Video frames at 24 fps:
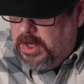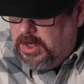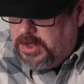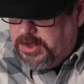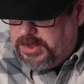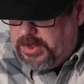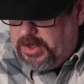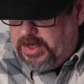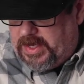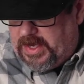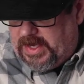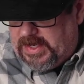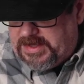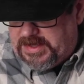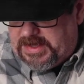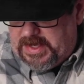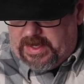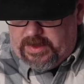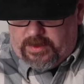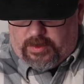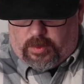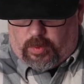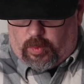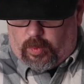So like I
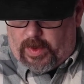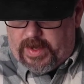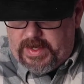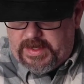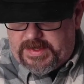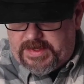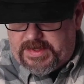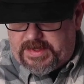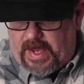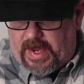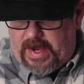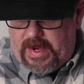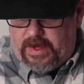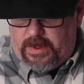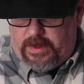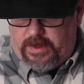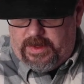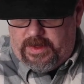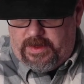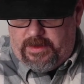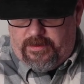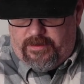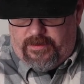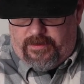said, great
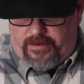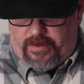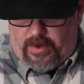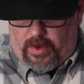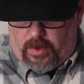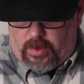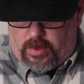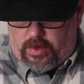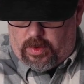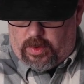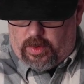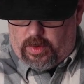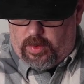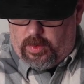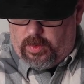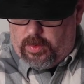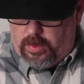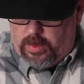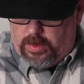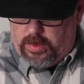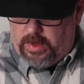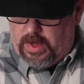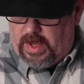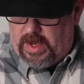styling,
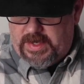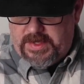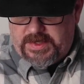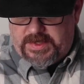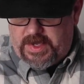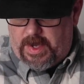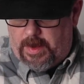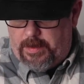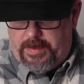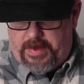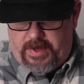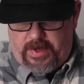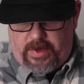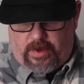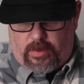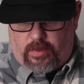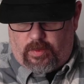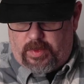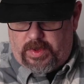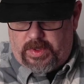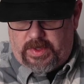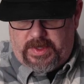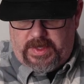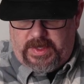Velcro lines up here,
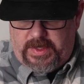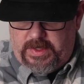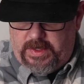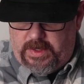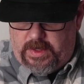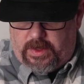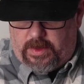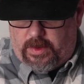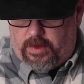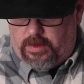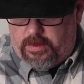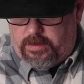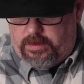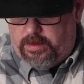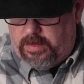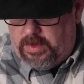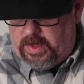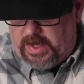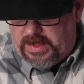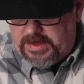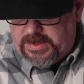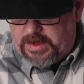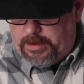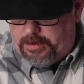really,
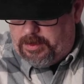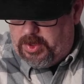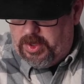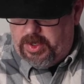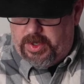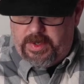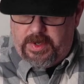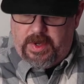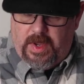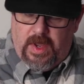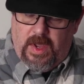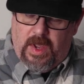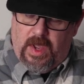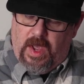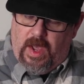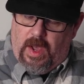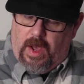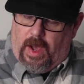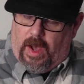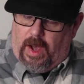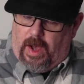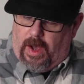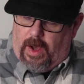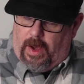lines up good.
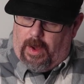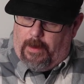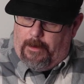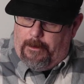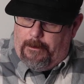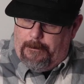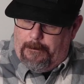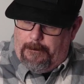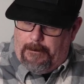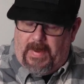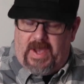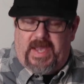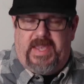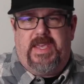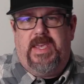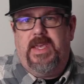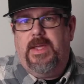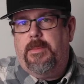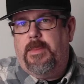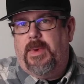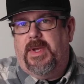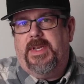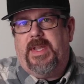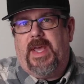My
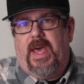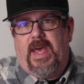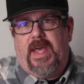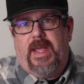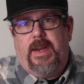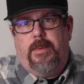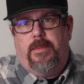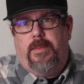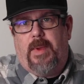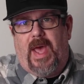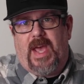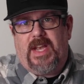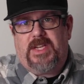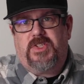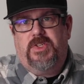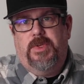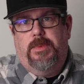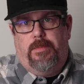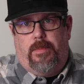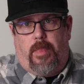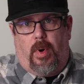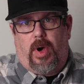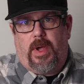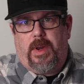dad
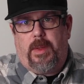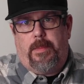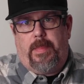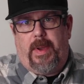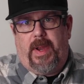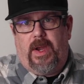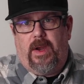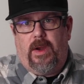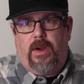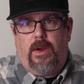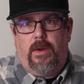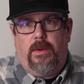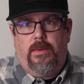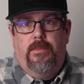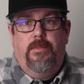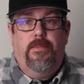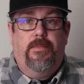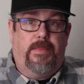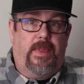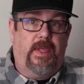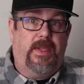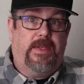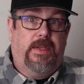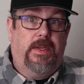actually bought a pair.
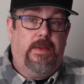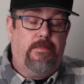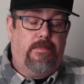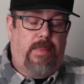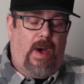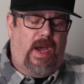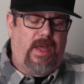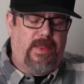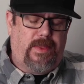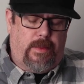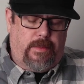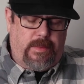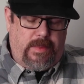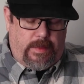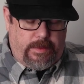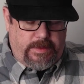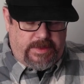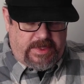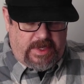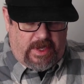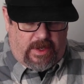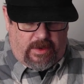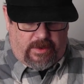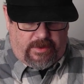They did buy them
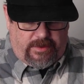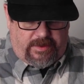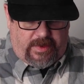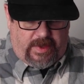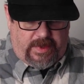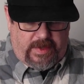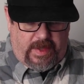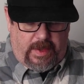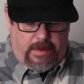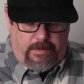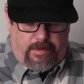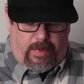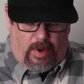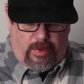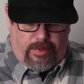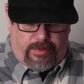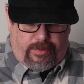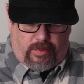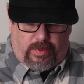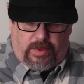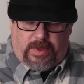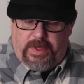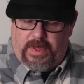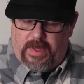themselves, and they
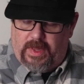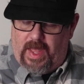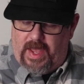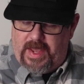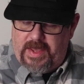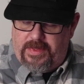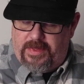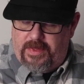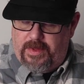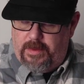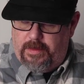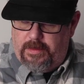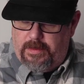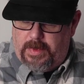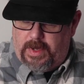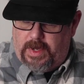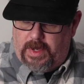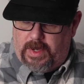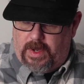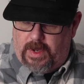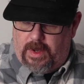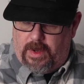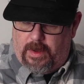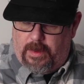both really like them.
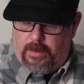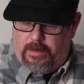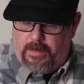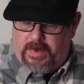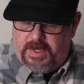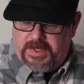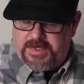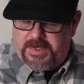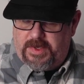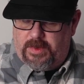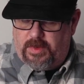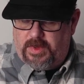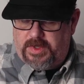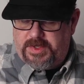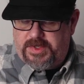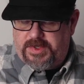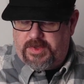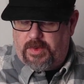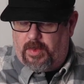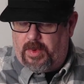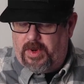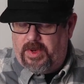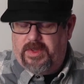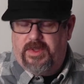My son wants
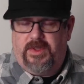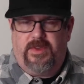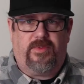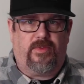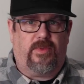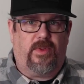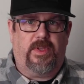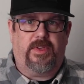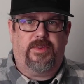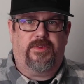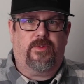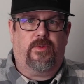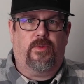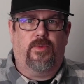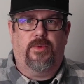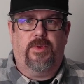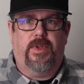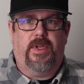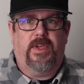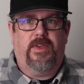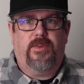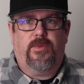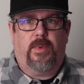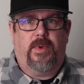to wear these for like school
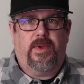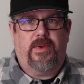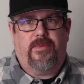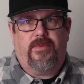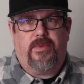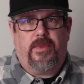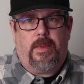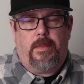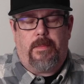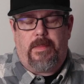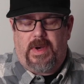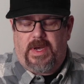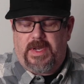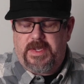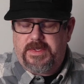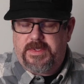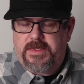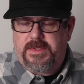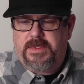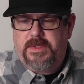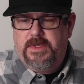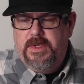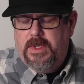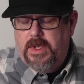days, waiting for the
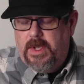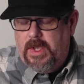bus.